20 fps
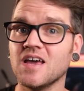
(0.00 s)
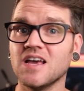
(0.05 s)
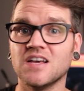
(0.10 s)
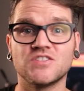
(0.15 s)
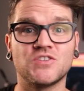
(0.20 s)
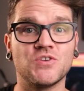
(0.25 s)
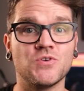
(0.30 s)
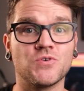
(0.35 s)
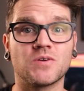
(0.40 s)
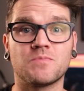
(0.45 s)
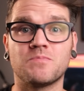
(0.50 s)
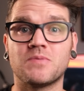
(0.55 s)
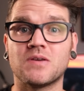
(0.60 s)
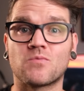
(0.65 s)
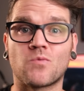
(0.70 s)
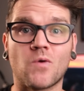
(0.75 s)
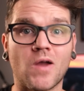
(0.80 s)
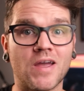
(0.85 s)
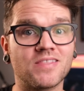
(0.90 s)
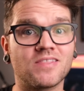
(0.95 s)
so you can be
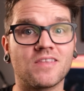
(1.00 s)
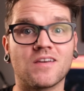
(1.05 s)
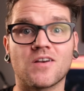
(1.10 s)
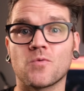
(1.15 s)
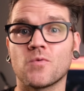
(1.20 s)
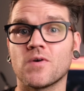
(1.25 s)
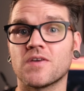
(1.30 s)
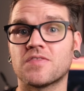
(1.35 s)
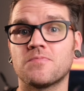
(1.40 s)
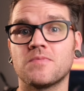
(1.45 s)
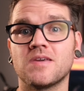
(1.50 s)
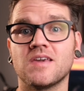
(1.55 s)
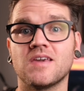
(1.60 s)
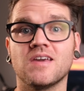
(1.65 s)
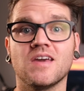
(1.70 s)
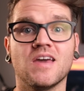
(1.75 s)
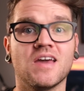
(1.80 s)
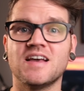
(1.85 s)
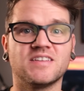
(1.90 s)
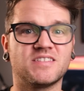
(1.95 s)
right there with
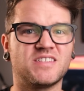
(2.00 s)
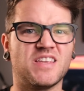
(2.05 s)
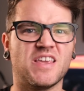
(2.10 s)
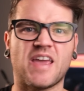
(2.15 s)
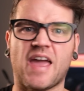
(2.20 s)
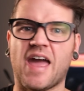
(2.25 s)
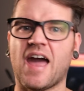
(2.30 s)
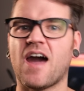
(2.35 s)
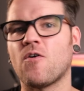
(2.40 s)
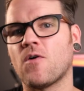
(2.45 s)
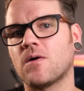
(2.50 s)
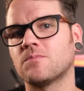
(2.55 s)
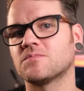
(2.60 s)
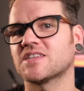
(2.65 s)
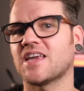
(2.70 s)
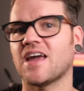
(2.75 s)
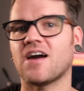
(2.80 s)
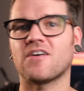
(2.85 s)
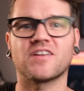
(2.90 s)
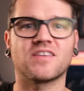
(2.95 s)
me, seeing how I'm
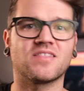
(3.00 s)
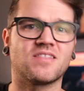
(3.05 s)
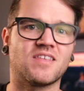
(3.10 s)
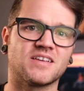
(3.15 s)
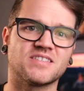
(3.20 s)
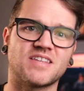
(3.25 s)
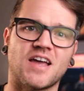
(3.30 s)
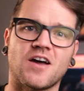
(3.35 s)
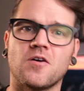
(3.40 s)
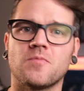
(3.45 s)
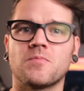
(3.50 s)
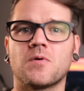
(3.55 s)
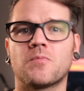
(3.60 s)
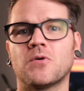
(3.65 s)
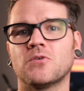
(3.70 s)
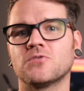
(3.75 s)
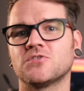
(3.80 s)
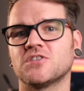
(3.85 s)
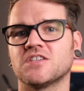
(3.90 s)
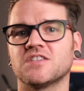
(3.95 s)
scouting things, how I'm
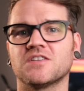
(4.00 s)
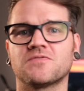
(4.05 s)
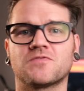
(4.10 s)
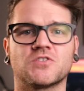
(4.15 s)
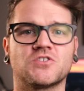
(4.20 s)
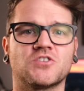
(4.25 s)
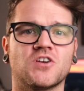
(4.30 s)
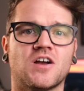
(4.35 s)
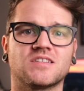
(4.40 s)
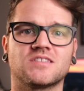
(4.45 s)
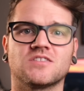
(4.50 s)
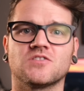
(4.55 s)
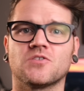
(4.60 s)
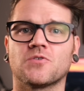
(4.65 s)
approaching different shots and